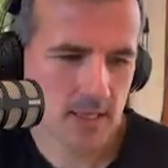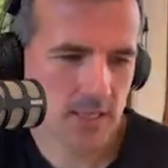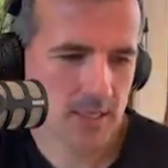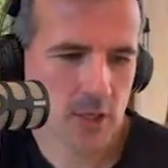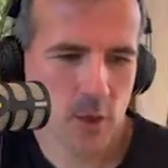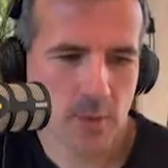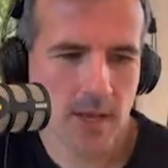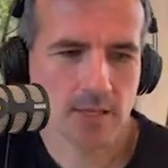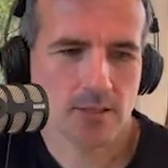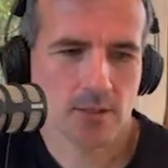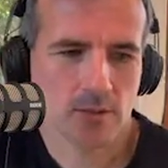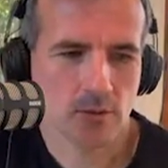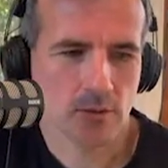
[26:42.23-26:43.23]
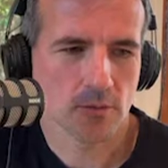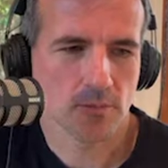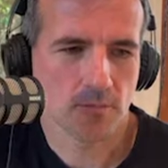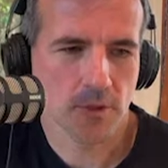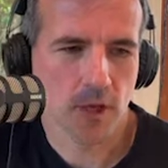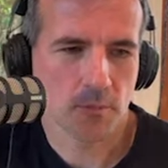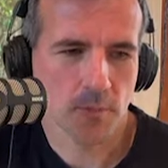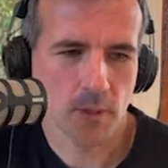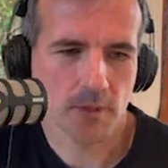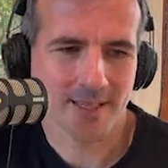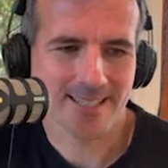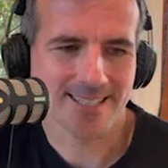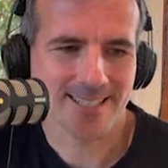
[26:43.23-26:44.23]
Let's go back to, you know, people
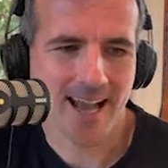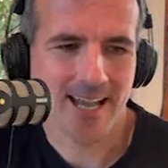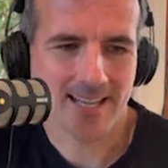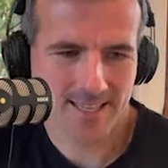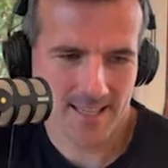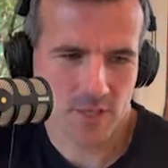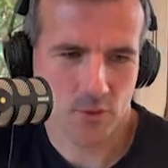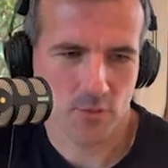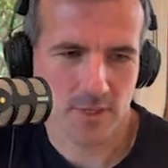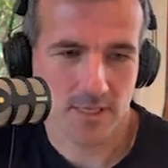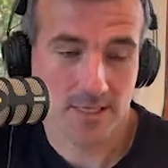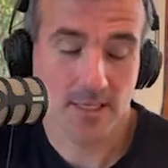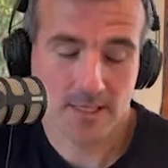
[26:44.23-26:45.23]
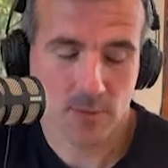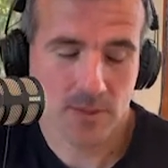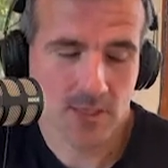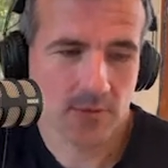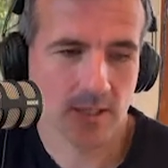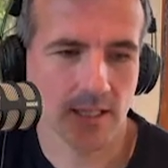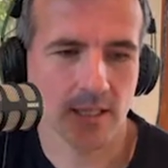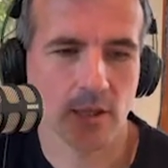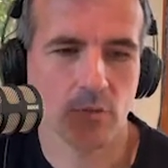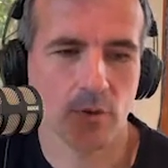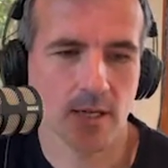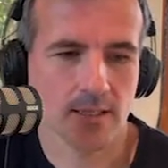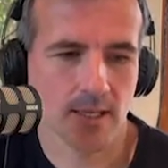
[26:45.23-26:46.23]
that are starting their careers, specifically in the
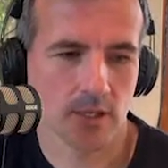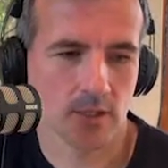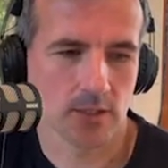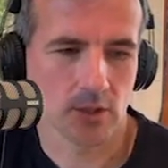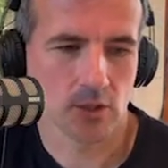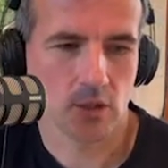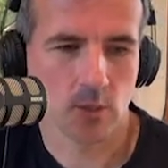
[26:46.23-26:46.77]
retail industry.